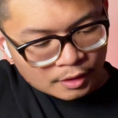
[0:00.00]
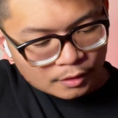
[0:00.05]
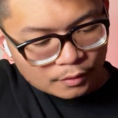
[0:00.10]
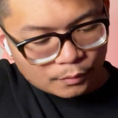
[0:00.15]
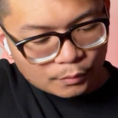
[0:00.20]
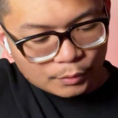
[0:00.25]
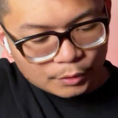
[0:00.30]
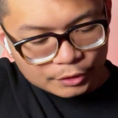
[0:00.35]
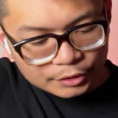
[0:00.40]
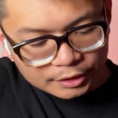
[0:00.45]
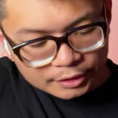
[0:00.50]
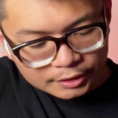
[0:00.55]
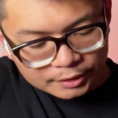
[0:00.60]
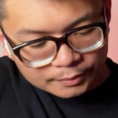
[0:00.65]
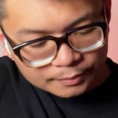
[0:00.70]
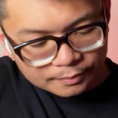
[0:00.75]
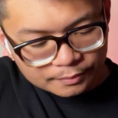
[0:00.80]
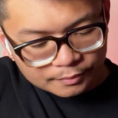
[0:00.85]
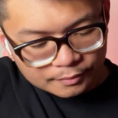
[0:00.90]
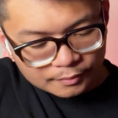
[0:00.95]
We're just
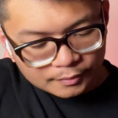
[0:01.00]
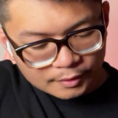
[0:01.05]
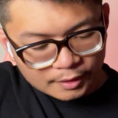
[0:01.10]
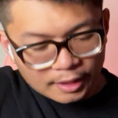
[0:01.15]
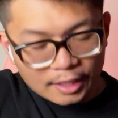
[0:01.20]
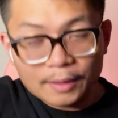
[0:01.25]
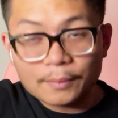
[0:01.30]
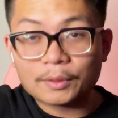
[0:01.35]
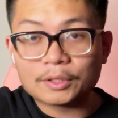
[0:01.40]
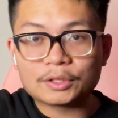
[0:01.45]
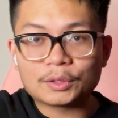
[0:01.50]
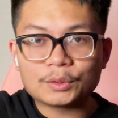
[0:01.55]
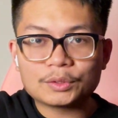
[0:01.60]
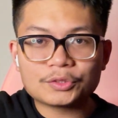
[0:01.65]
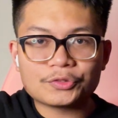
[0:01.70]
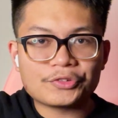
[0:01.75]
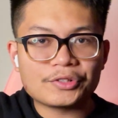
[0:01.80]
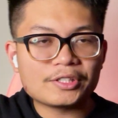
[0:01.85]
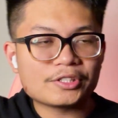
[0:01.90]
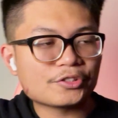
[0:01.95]
aim at those
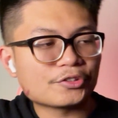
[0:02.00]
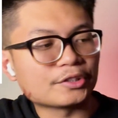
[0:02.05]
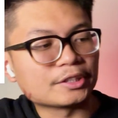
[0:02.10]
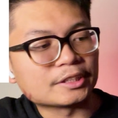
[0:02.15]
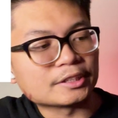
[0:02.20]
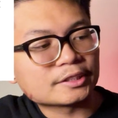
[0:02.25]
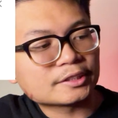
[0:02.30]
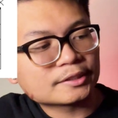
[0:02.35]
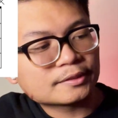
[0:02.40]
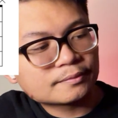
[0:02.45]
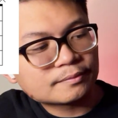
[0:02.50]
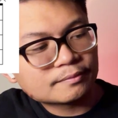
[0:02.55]
3 strings.